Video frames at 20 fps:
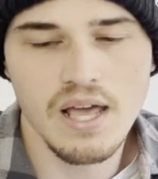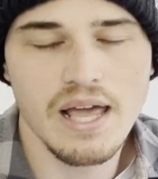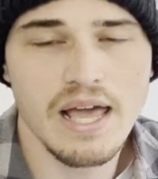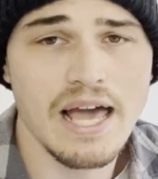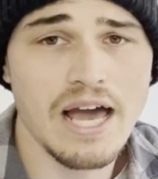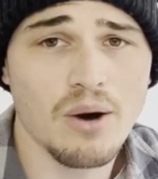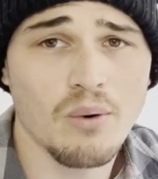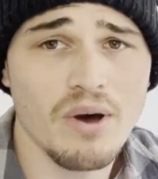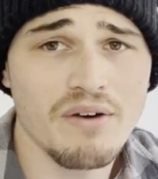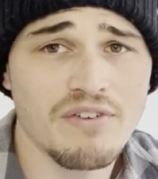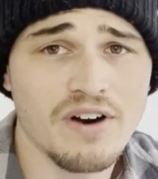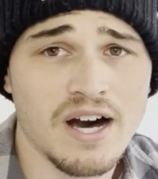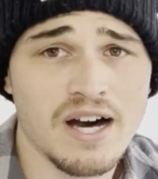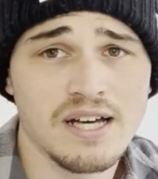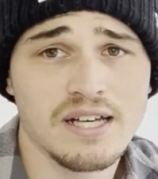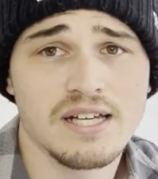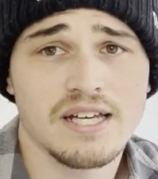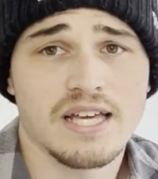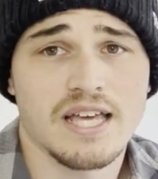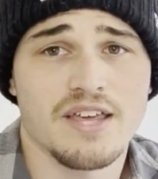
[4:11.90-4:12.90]

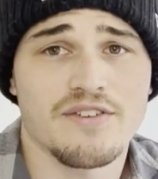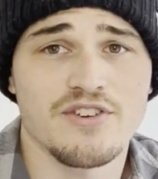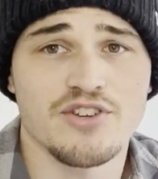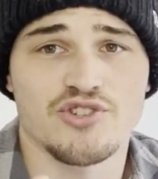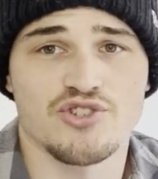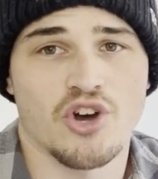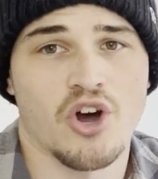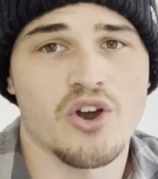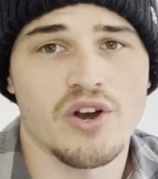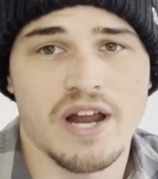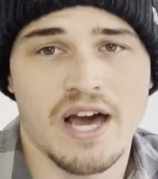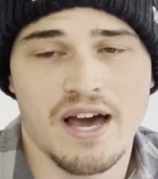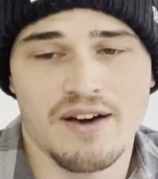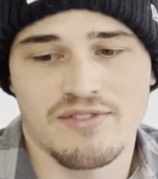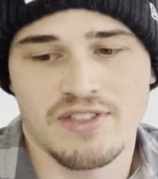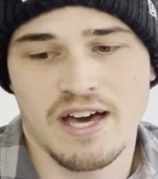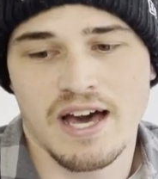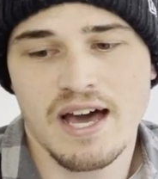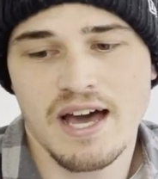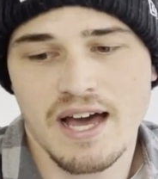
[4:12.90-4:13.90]
However, if you don't
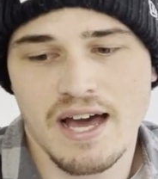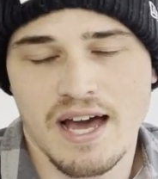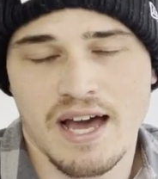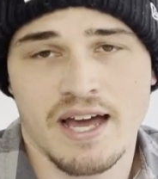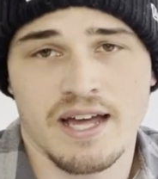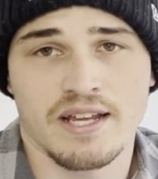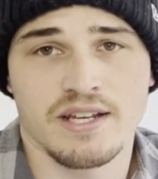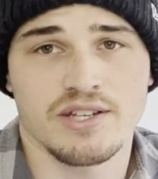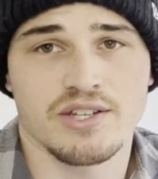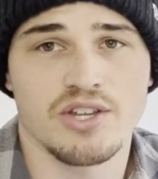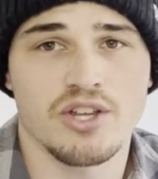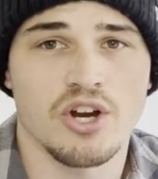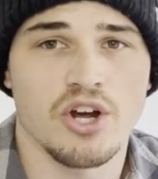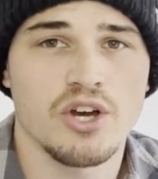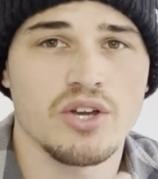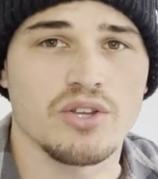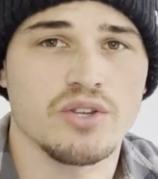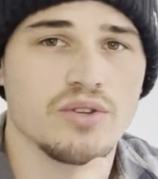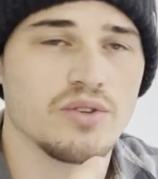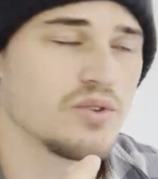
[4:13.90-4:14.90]
have that and, you
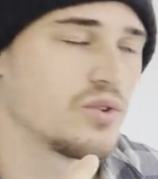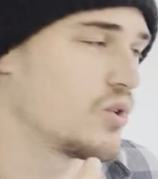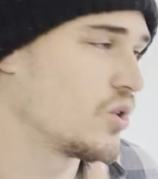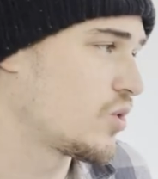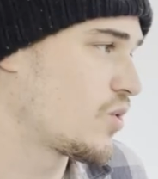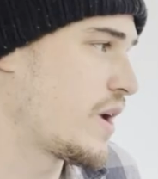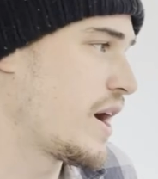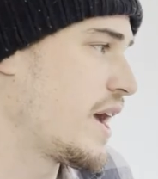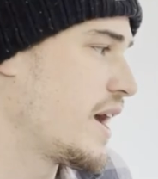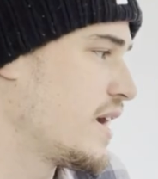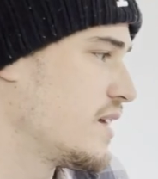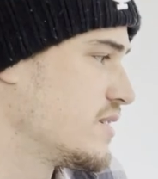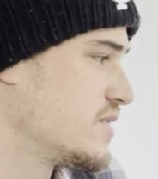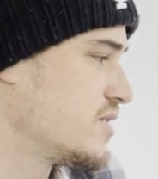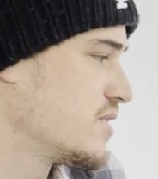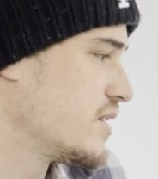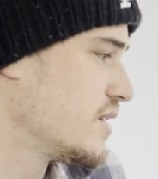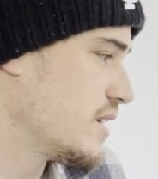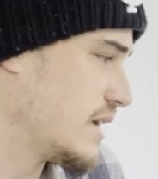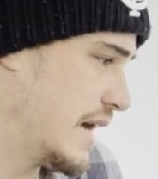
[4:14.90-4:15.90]
know, your
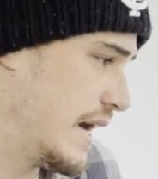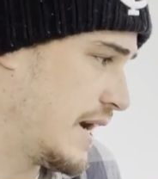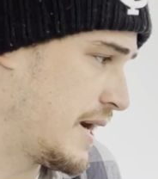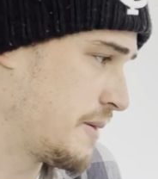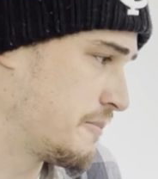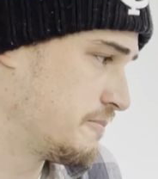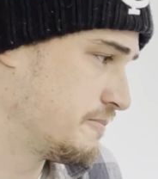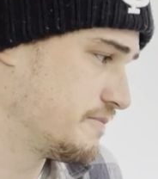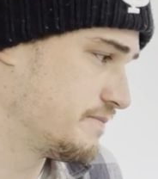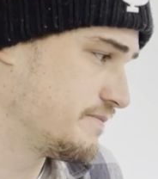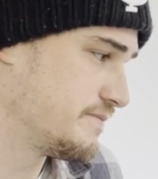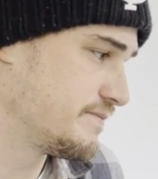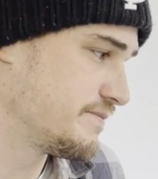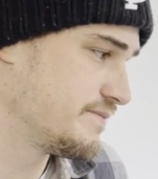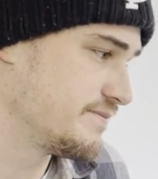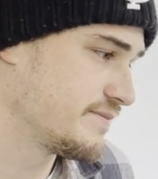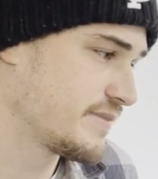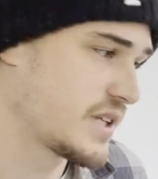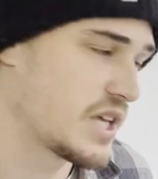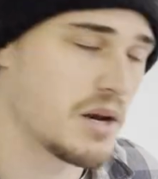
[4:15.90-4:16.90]
greyhound's going
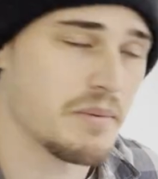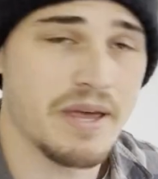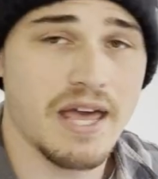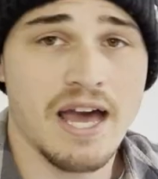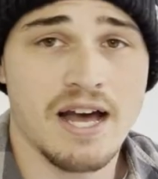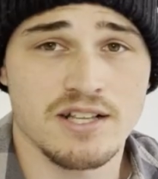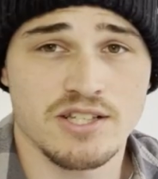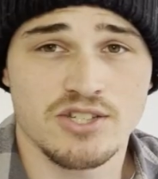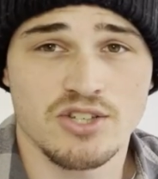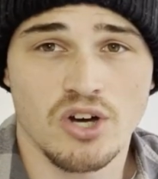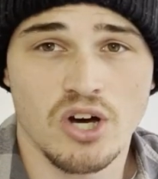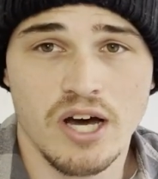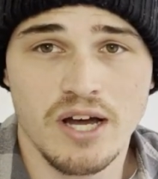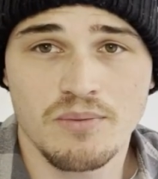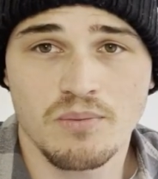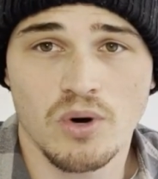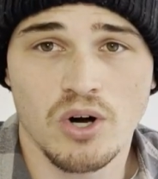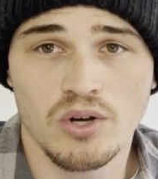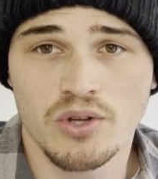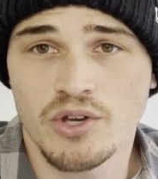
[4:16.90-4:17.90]
to be
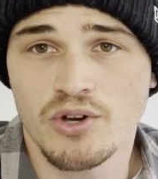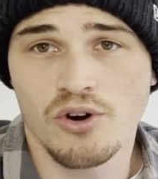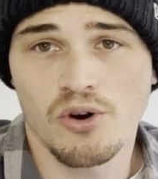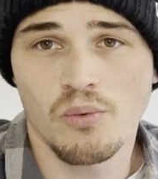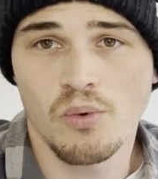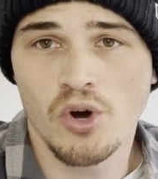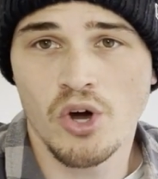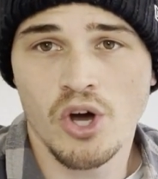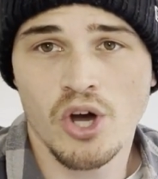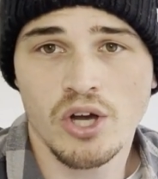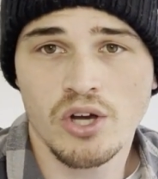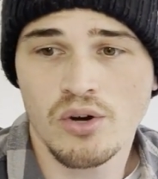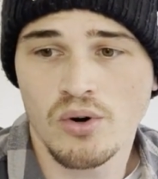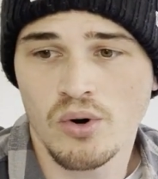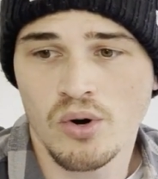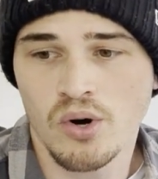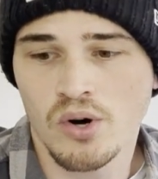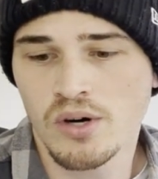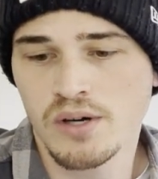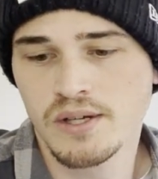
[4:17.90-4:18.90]
outside while you're at work
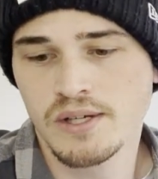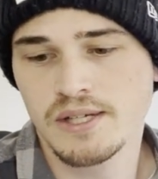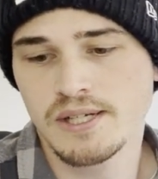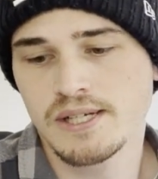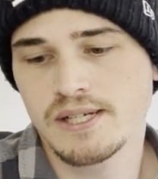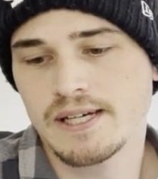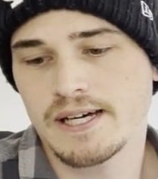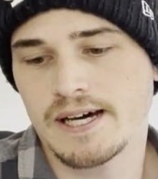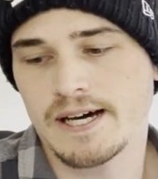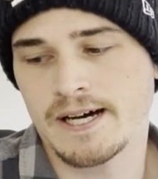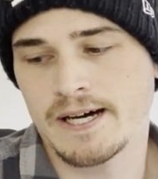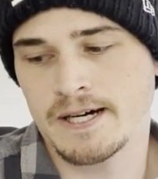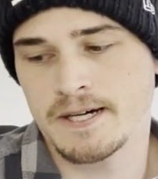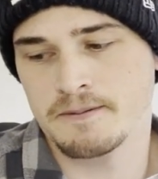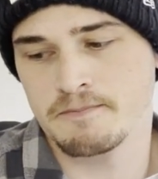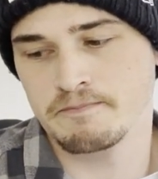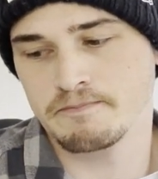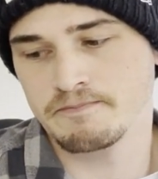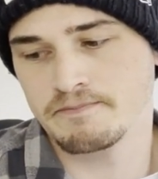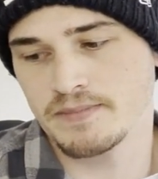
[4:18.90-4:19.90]
or,
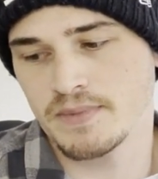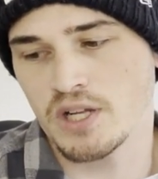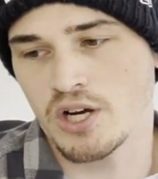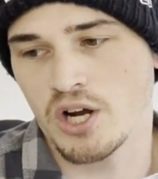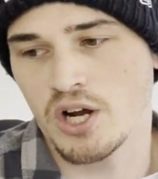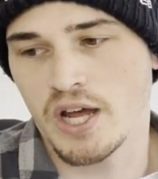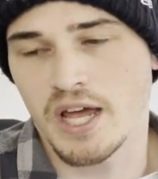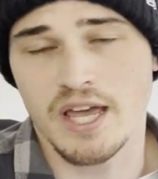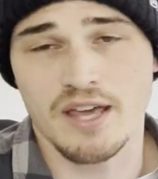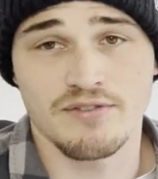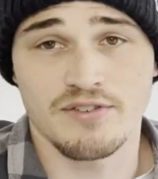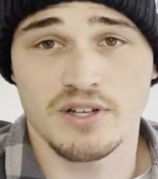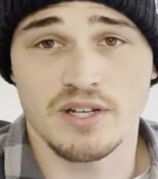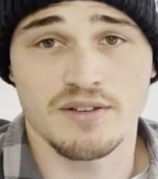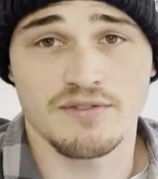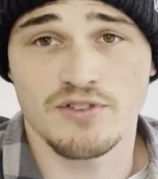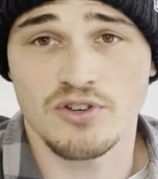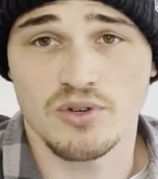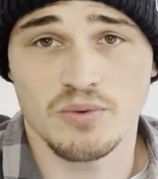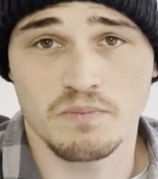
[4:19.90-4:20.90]
you know, even
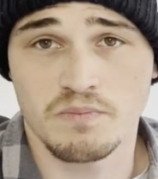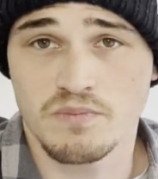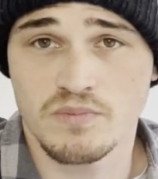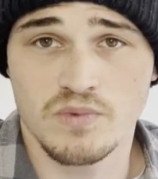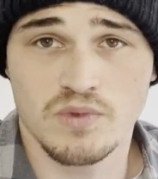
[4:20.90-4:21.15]
if you're